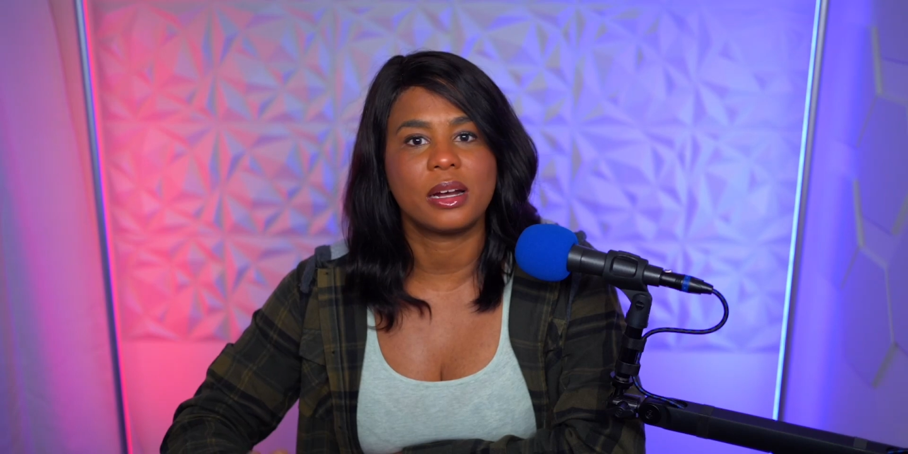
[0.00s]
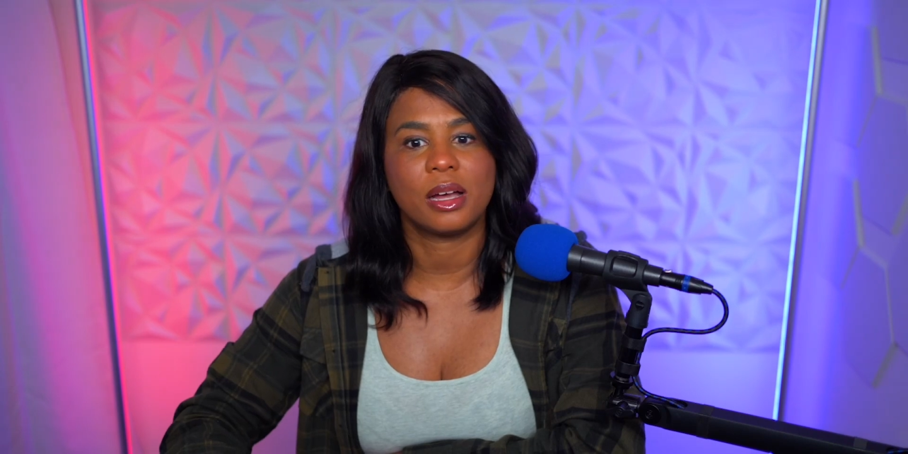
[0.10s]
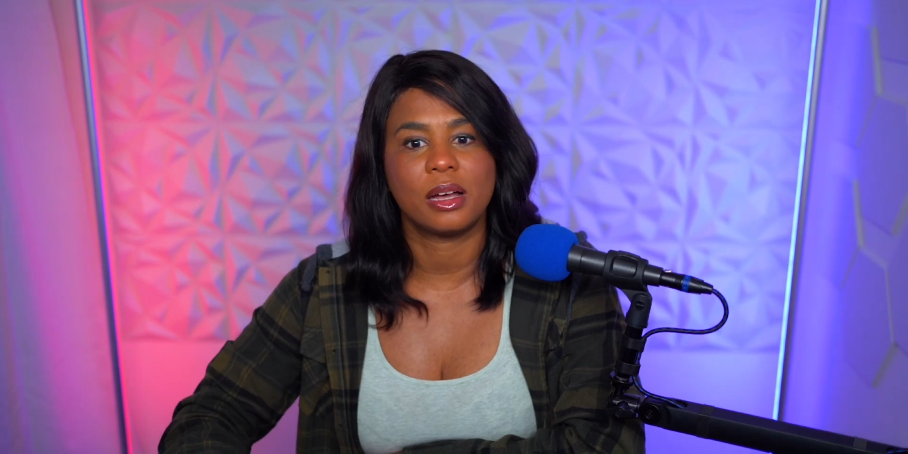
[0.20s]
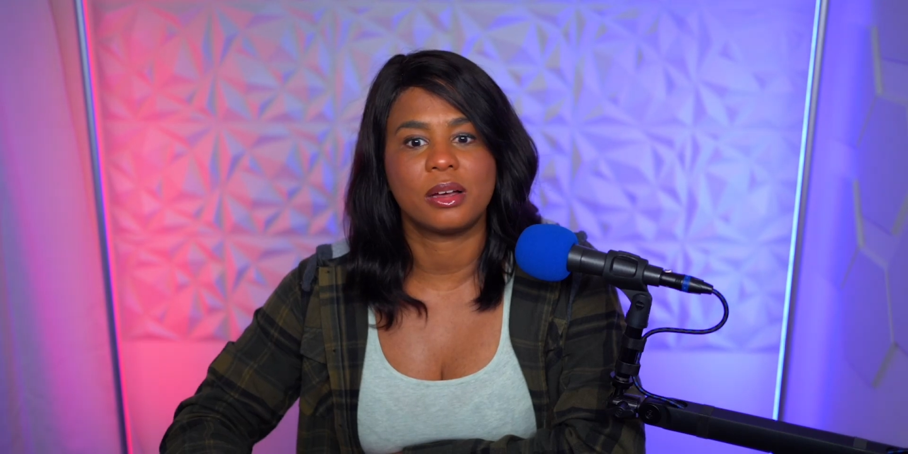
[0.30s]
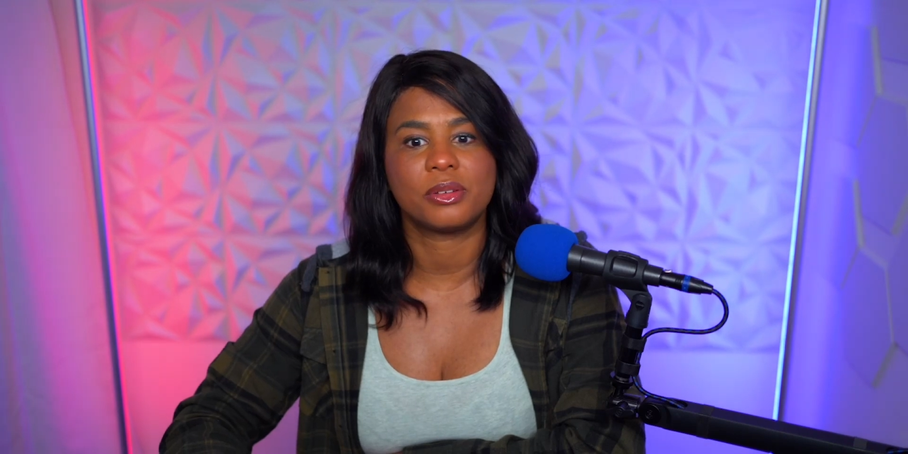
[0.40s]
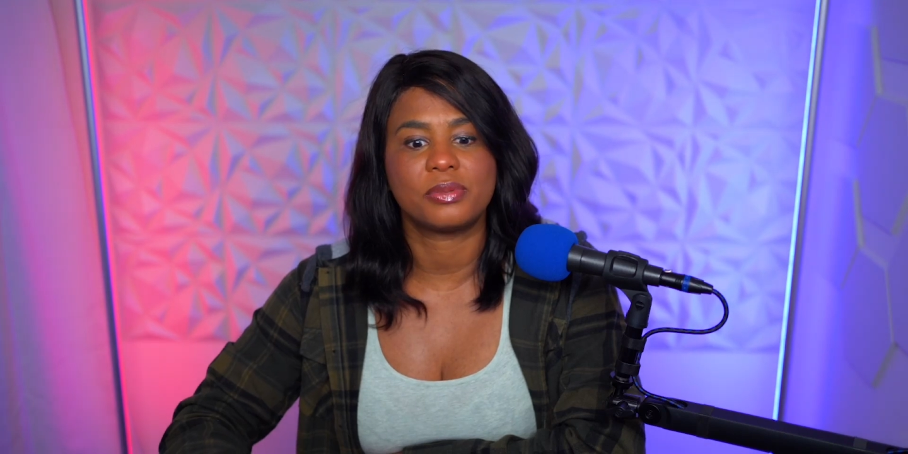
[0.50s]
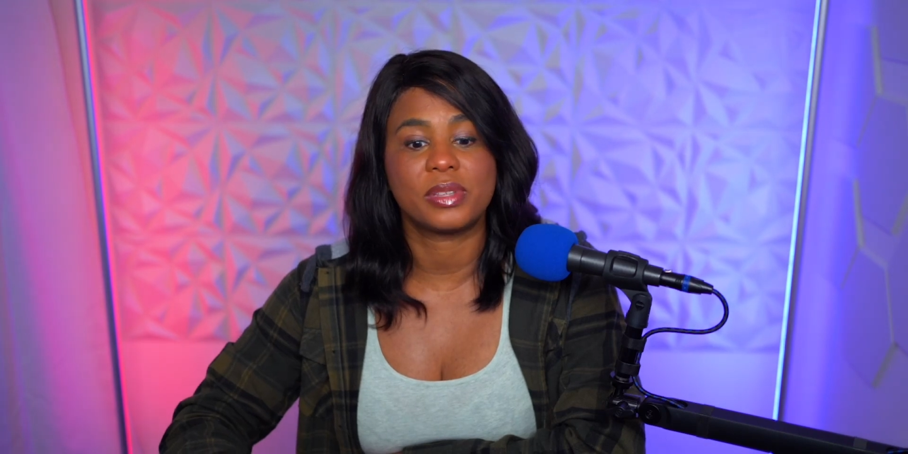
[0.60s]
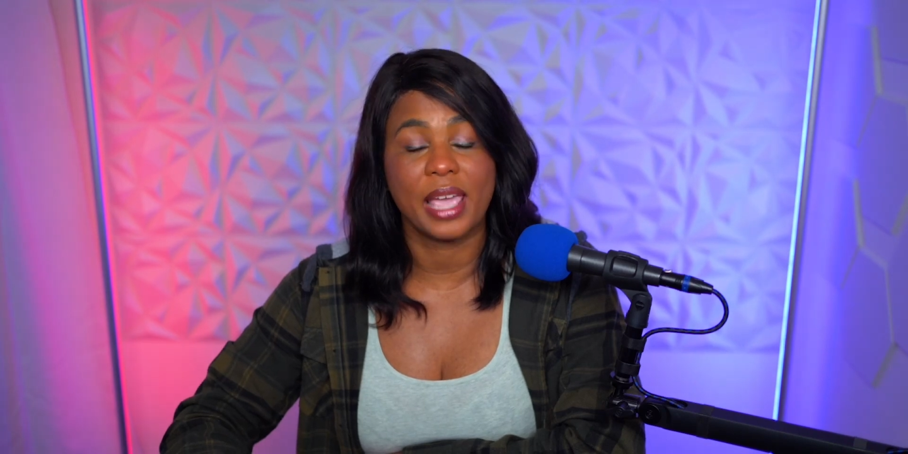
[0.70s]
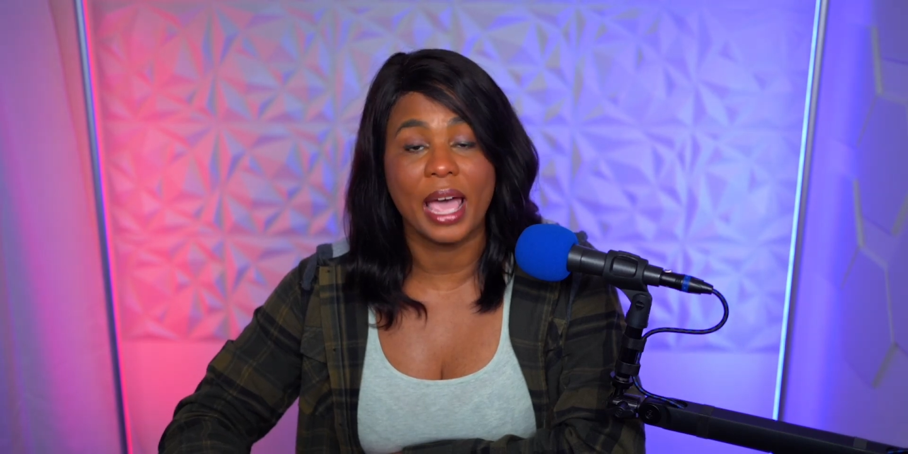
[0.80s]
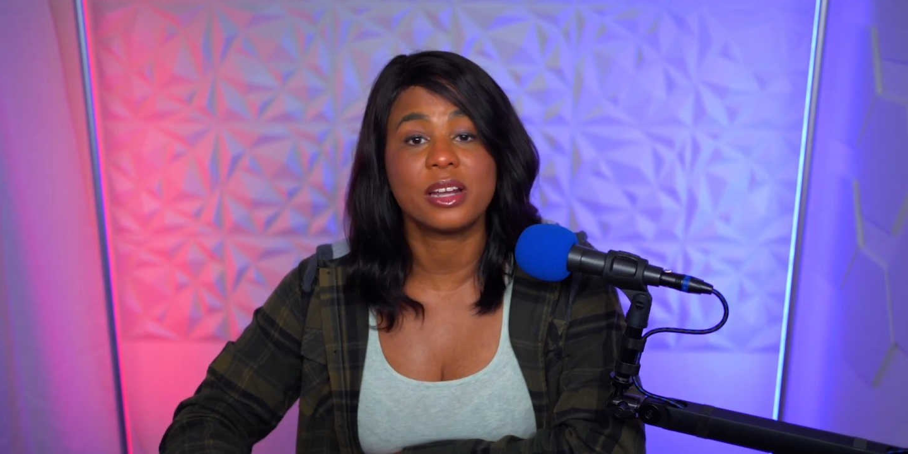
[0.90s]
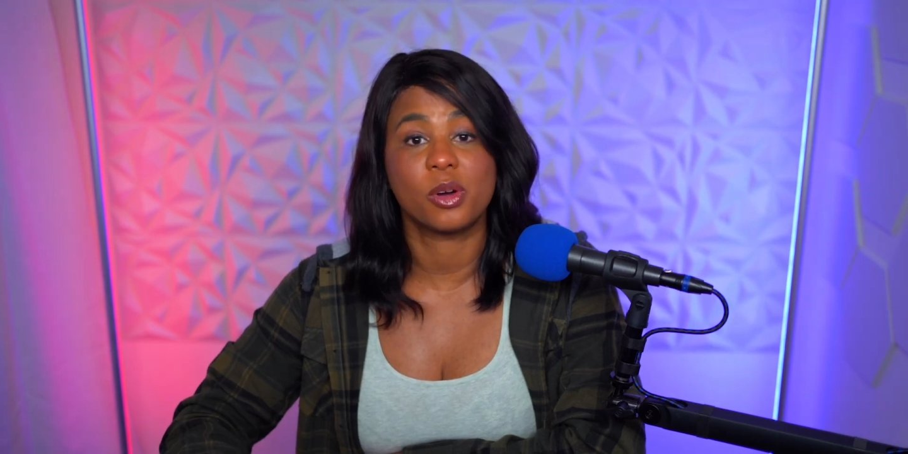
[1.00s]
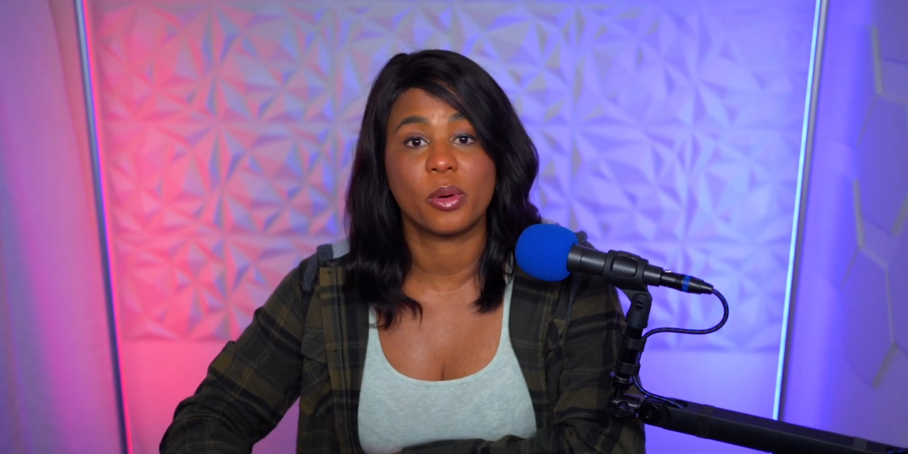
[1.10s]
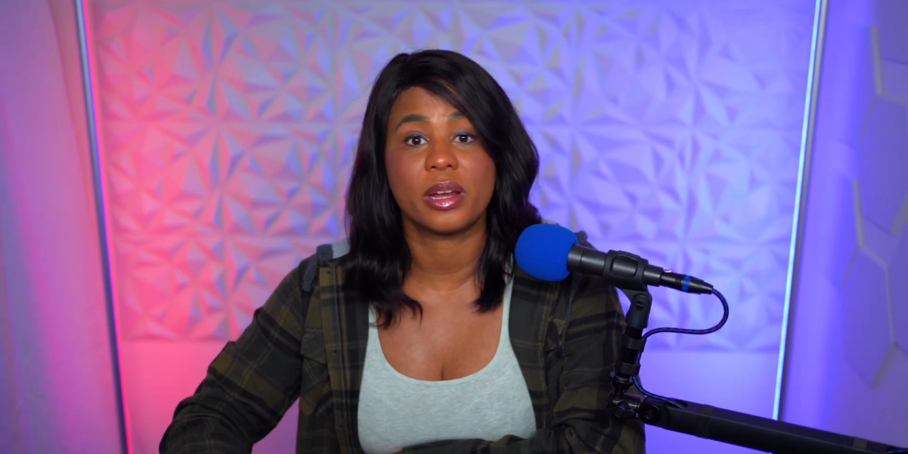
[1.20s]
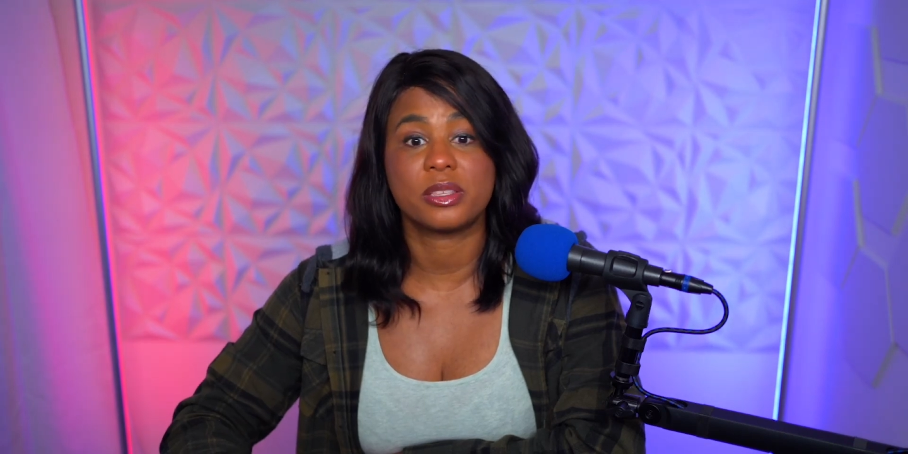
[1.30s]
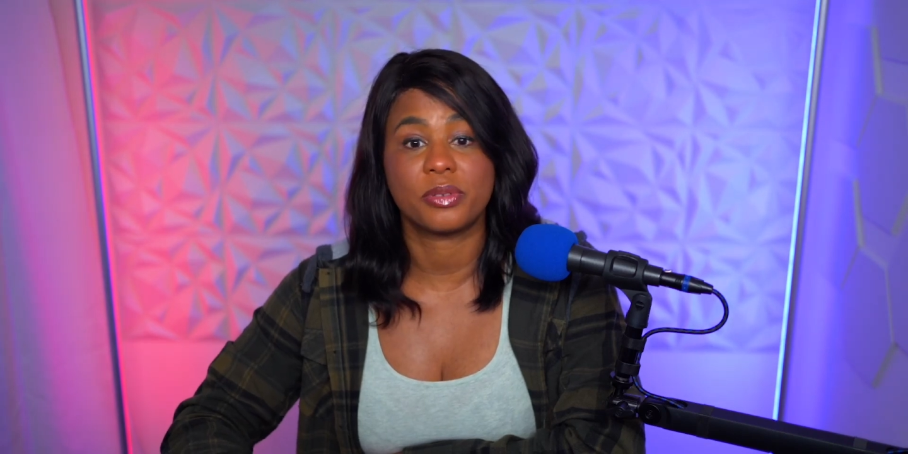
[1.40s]
of the
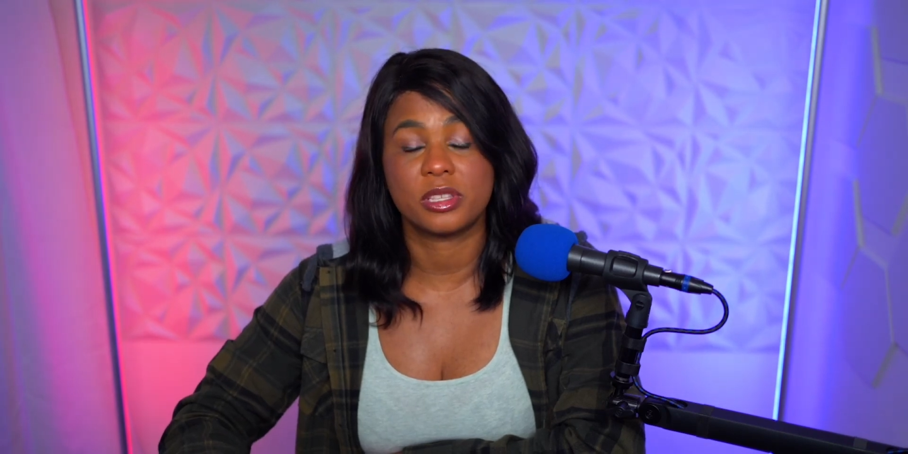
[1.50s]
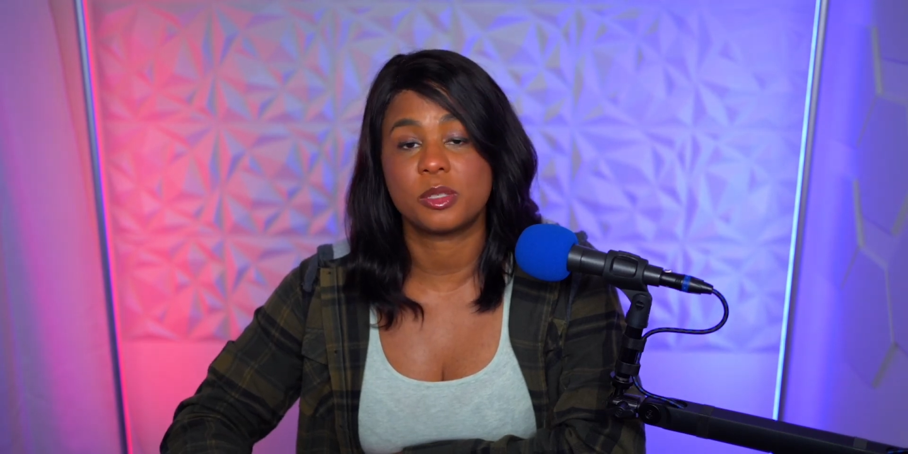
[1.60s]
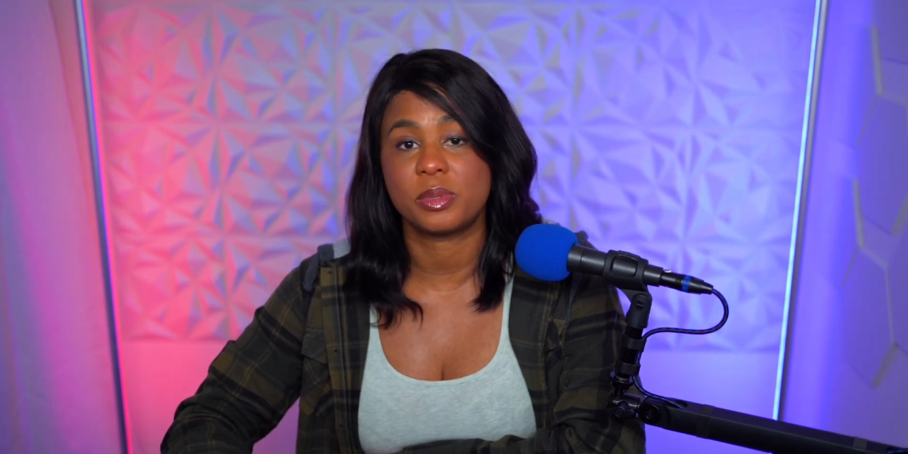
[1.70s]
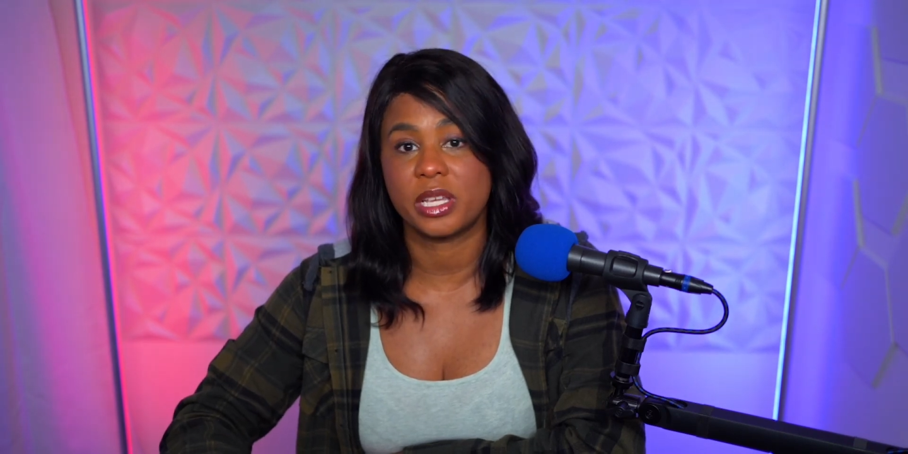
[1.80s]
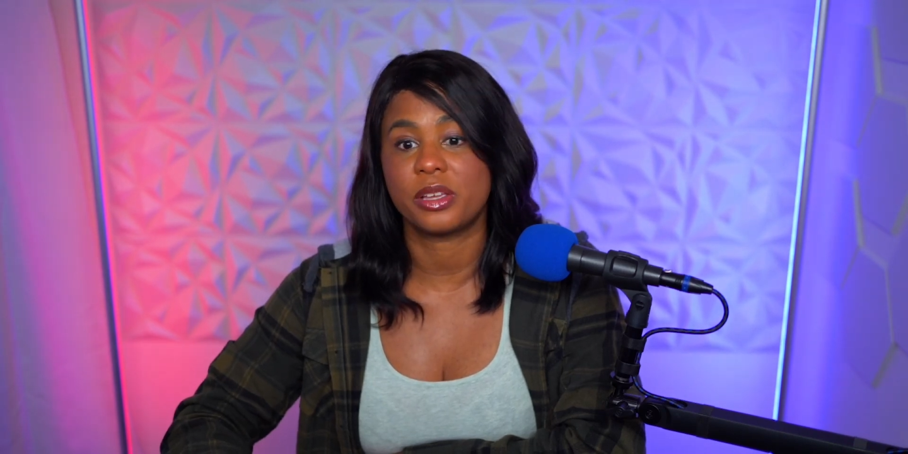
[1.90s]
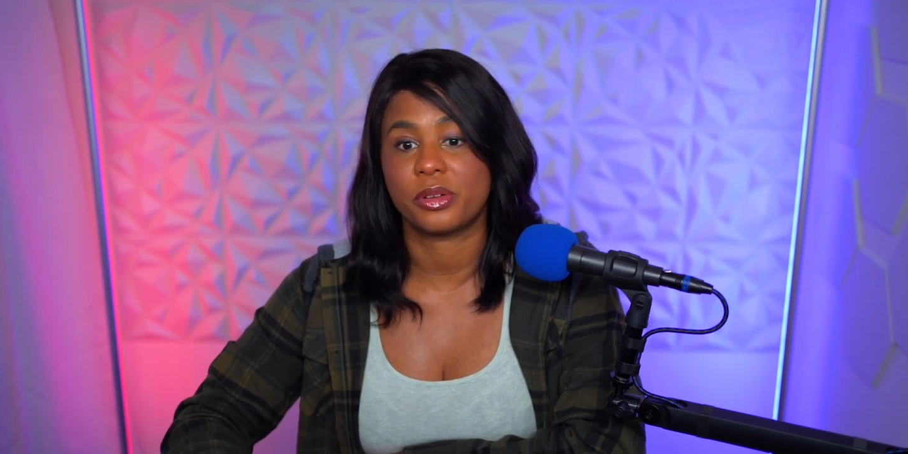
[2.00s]
categories for this particular